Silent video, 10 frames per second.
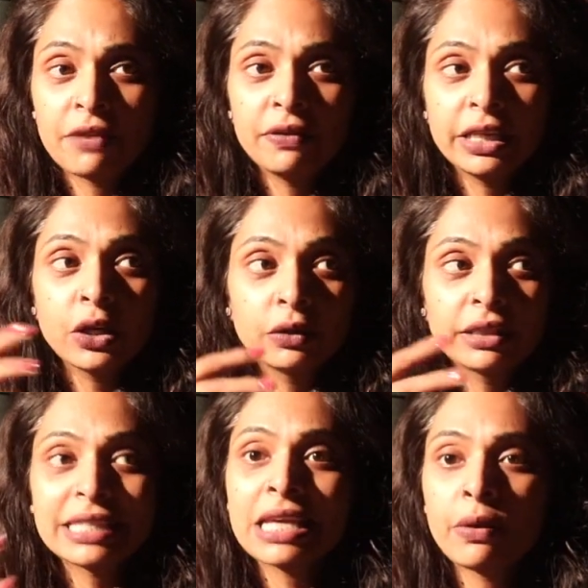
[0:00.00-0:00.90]
I feel like
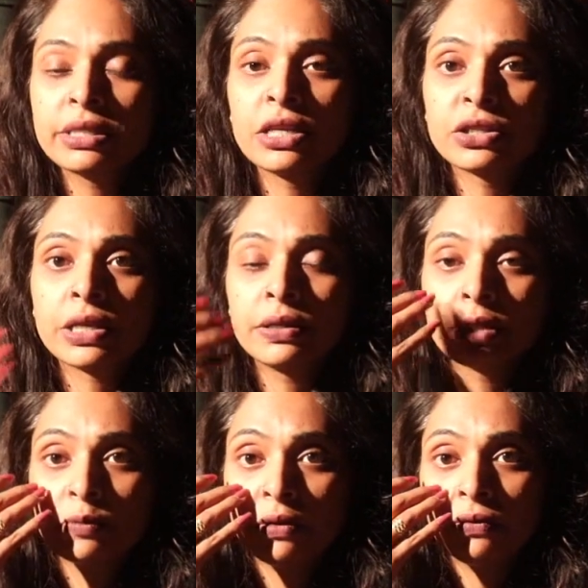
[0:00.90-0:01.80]
that's how a Sagittarius
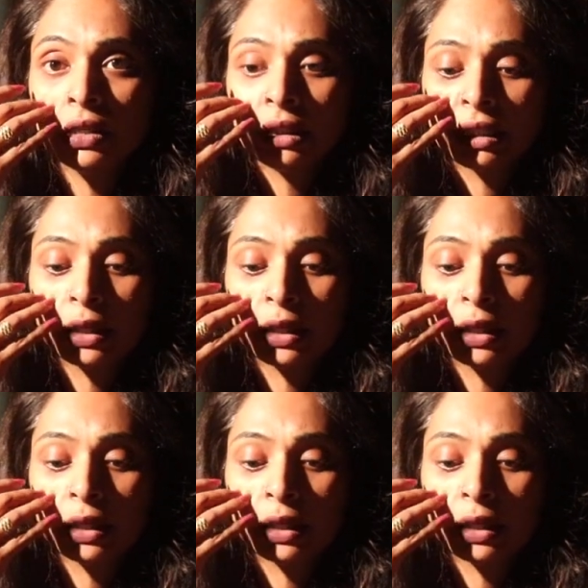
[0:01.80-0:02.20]
has been feeling.